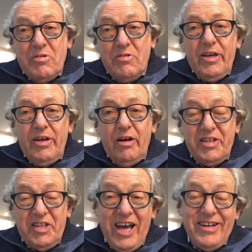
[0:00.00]
You know, at
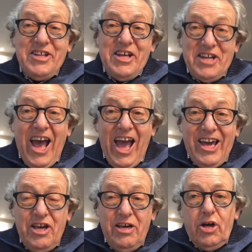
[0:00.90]
the end of the
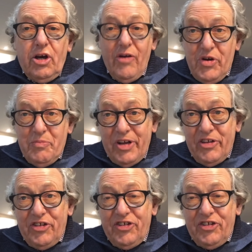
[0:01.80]
day,
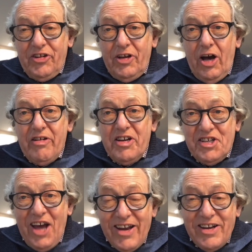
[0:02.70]
governments are
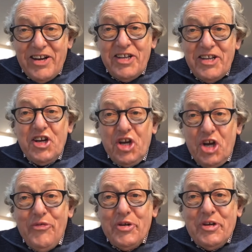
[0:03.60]
intended to
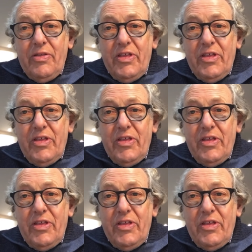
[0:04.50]
govern.